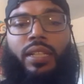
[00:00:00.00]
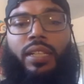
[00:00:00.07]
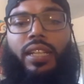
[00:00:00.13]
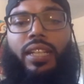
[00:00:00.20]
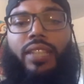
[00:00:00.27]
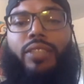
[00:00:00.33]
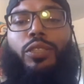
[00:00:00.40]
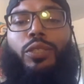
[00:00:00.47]

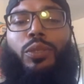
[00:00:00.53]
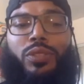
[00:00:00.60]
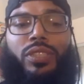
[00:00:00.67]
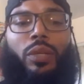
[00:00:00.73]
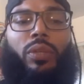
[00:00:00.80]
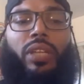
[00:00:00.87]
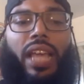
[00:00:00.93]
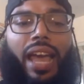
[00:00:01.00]
It's huge
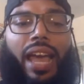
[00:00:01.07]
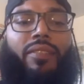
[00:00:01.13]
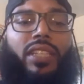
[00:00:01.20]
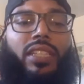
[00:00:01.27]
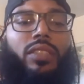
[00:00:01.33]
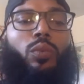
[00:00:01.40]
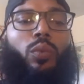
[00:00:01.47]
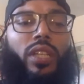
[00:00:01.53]
that we have
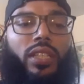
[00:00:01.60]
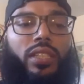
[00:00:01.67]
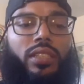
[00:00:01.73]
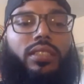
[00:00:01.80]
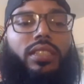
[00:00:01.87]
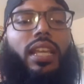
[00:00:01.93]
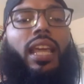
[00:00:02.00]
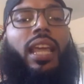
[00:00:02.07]
these
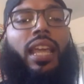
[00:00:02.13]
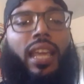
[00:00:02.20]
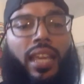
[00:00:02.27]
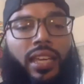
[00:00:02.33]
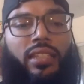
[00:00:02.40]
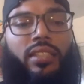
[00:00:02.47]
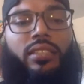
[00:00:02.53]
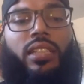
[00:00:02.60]
wins,
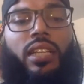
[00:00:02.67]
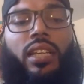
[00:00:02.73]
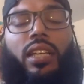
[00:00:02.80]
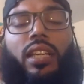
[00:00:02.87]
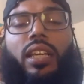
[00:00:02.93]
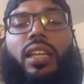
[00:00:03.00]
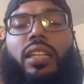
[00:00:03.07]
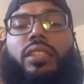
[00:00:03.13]
and
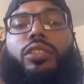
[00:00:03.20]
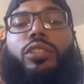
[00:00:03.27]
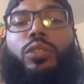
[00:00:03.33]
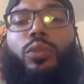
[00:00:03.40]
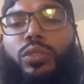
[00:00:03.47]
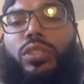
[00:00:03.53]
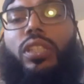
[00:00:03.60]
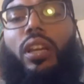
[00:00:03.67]
it is
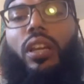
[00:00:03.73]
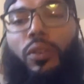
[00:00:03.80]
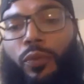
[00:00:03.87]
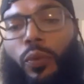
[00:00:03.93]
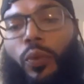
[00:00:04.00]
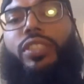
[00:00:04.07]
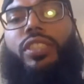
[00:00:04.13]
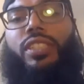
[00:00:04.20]
hugely
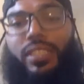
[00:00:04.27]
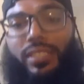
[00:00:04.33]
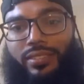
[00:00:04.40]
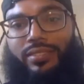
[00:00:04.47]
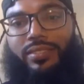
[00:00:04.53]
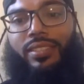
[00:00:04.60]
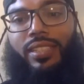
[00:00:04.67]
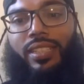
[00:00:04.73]
unfortunate,
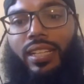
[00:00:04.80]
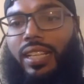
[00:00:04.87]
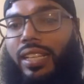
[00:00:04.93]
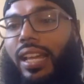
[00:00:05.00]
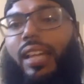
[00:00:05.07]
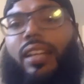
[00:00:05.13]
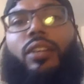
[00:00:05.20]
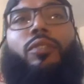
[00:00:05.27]

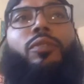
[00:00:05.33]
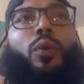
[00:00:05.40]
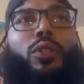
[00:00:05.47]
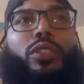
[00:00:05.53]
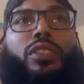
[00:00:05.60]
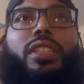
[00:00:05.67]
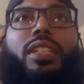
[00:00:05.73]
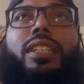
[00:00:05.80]
not
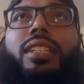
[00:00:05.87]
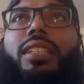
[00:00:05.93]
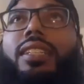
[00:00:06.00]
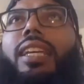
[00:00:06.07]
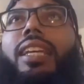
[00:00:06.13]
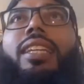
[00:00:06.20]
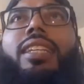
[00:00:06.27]
unfortunate, it